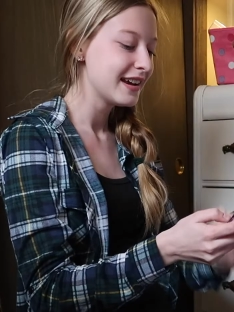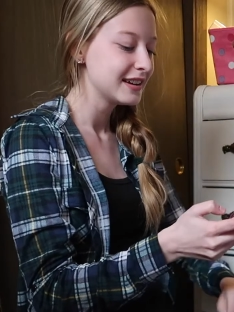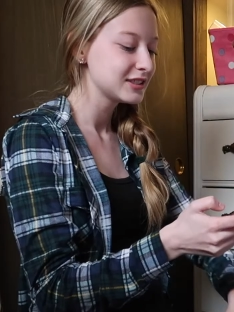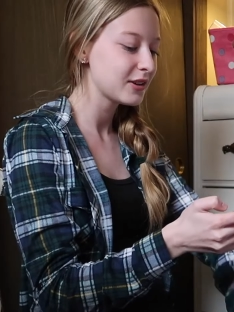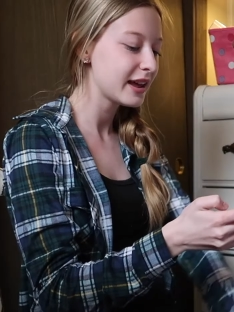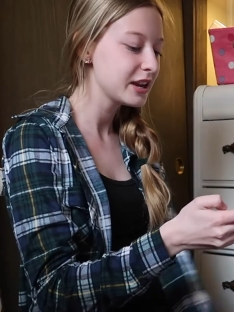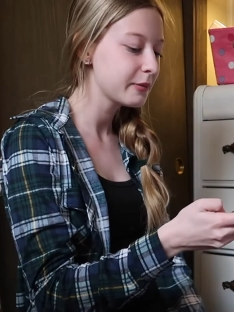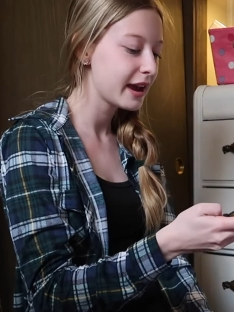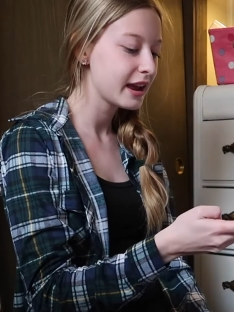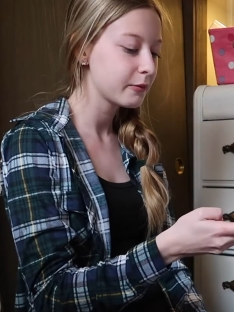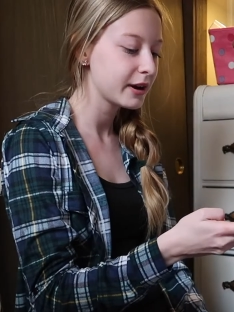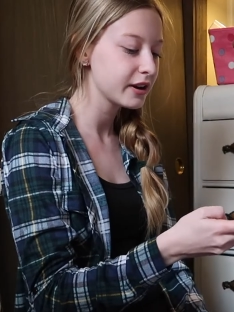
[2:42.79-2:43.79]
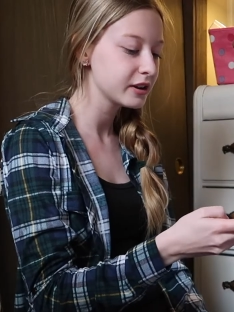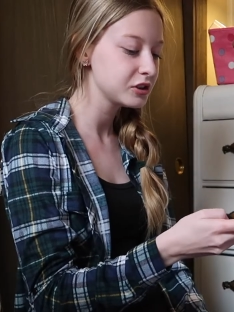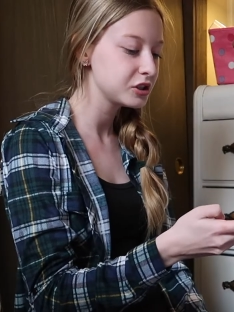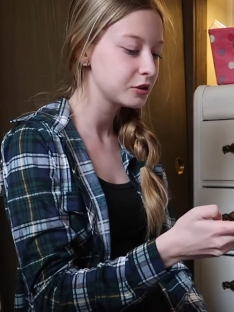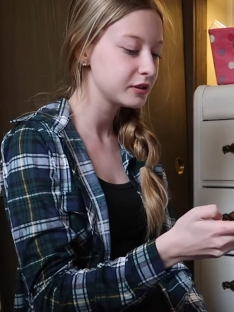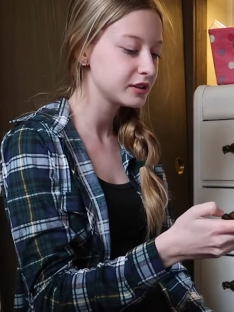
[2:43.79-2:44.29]
So anyway, what you're gonna
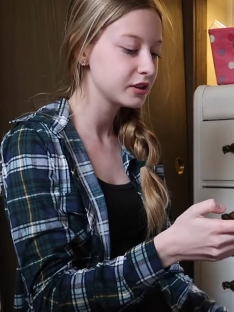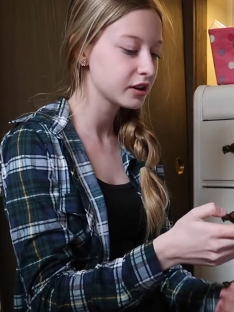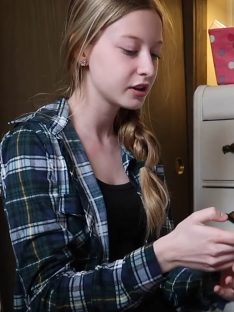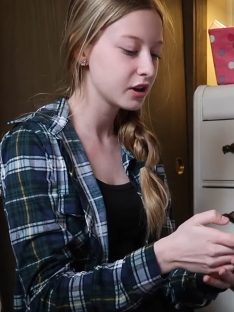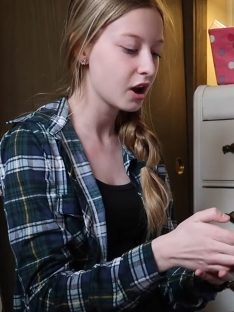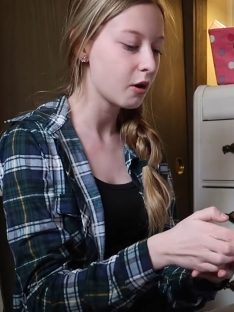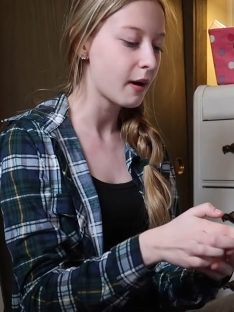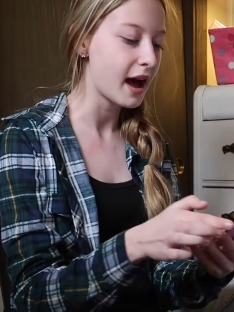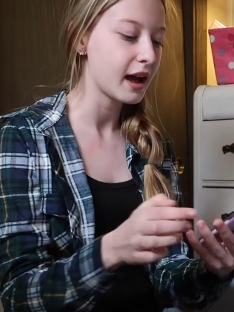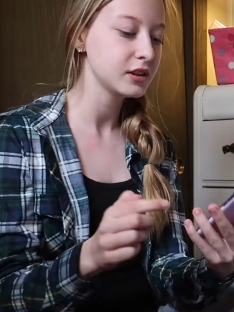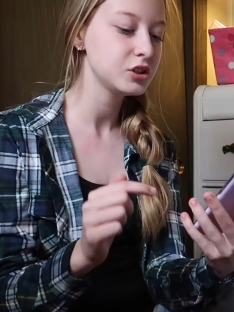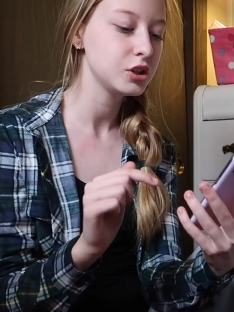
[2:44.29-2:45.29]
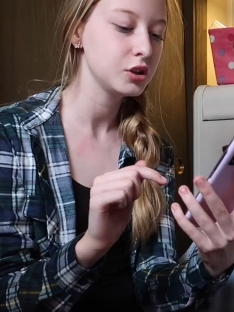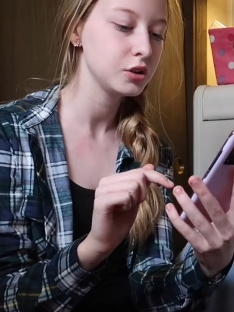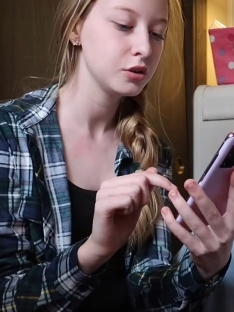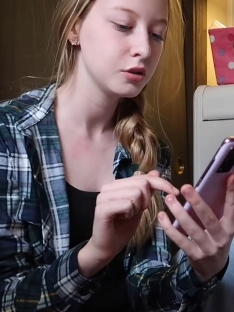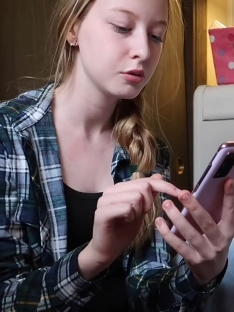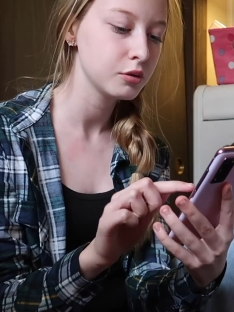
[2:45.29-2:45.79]
do is you're gonna go
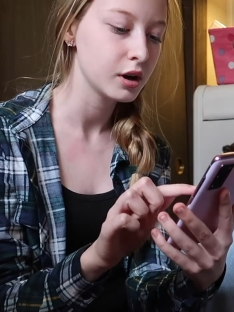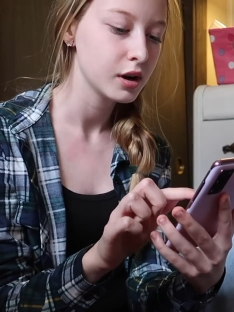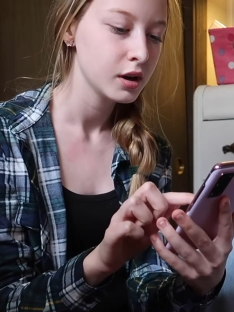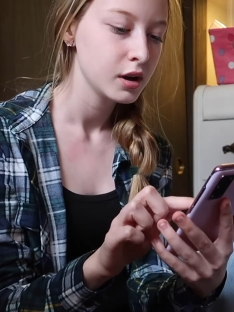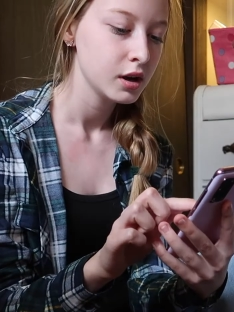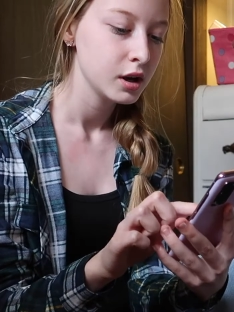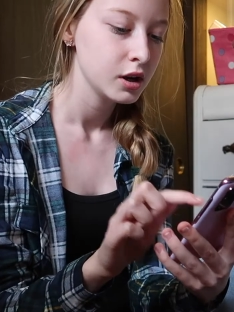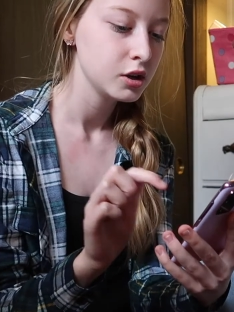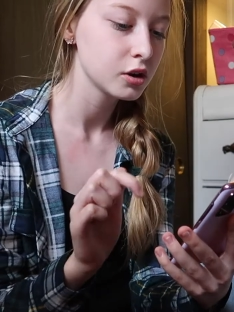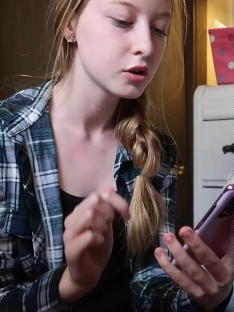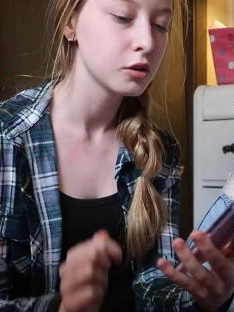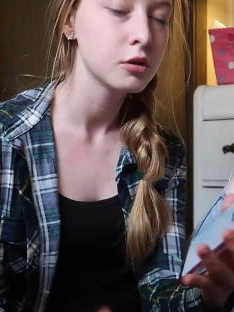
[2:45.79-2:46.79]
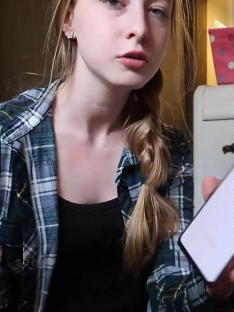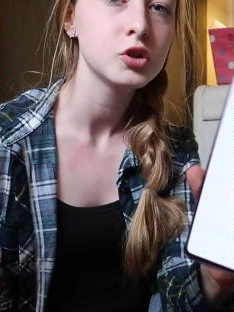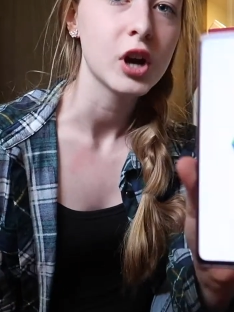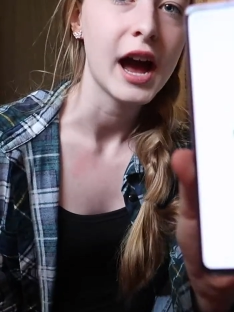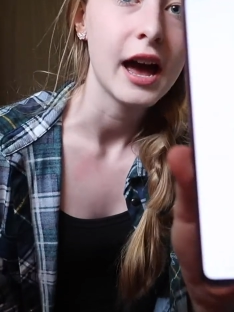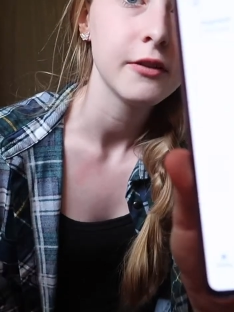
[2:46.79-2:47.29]
onto your Google
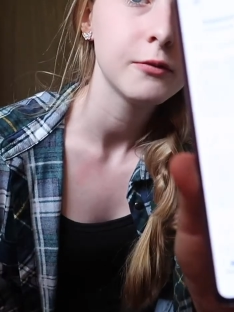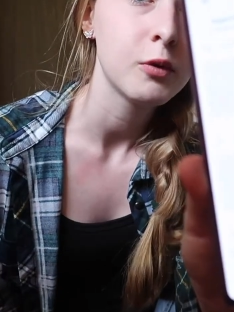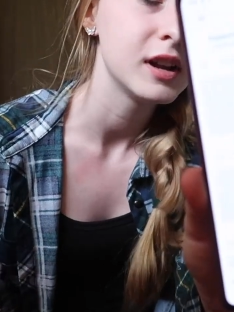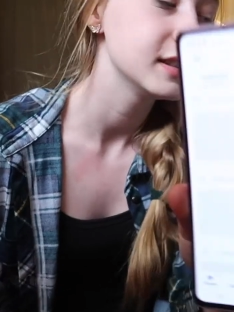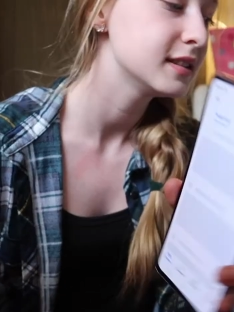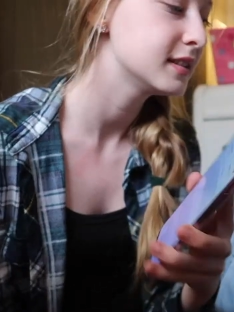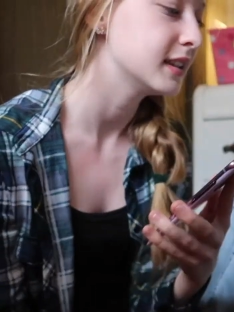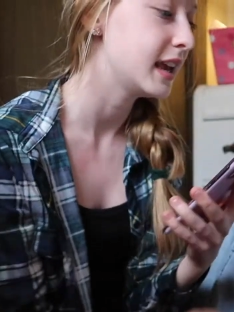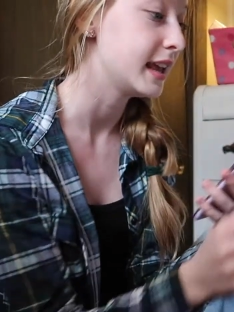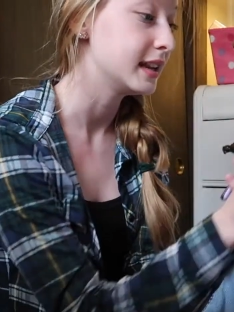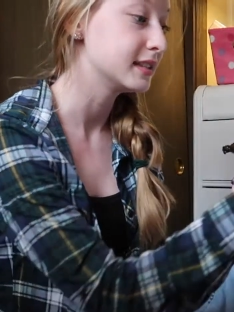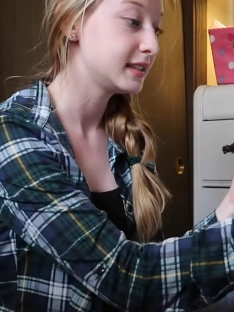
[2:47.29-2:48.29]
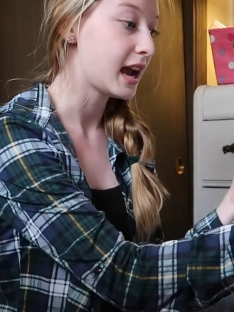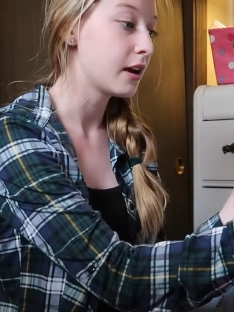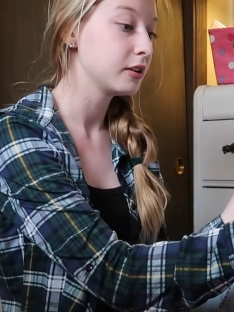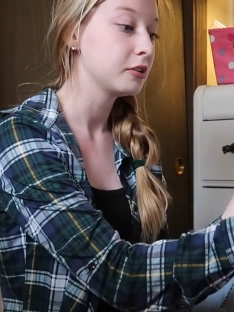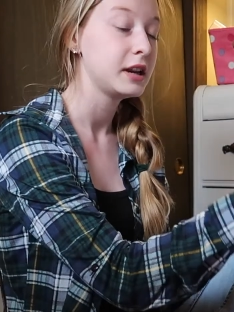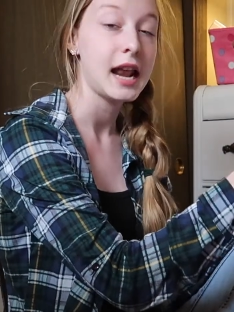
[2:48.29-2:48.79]
Drive once it is
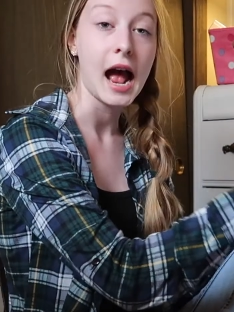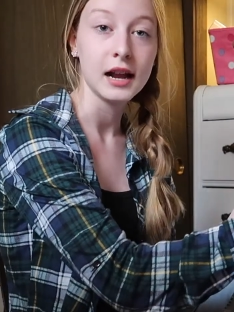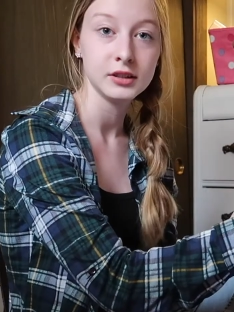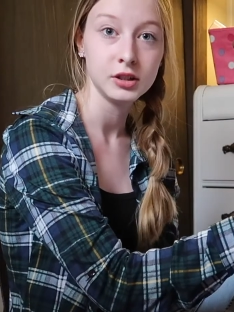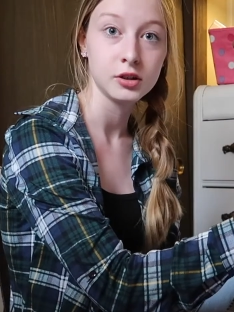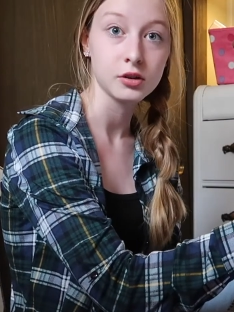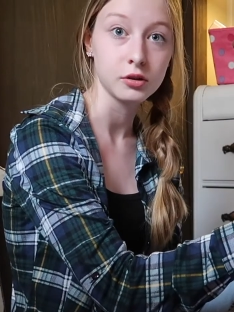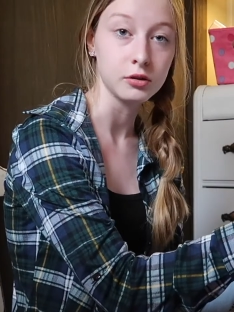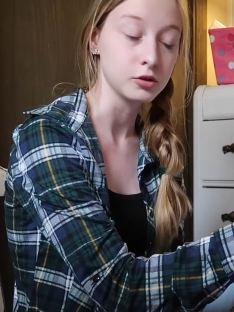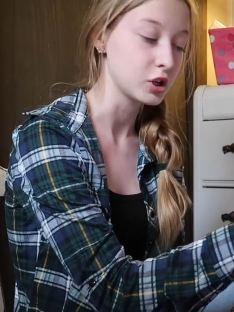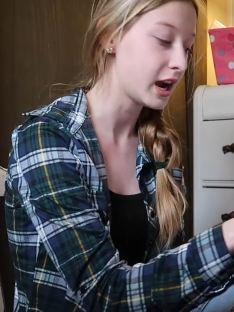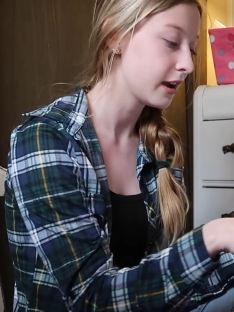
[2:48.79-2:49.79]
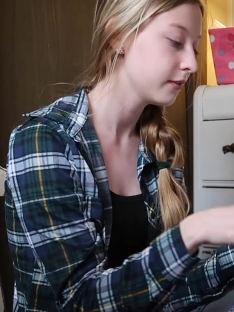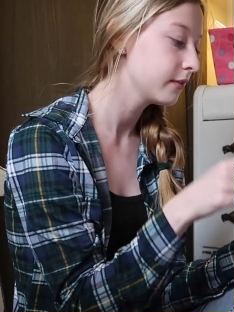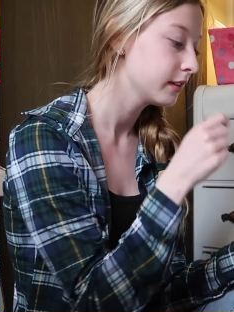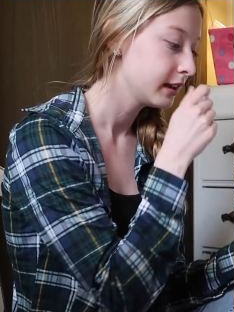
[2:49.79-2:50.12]
downloaded onto your Google Drive.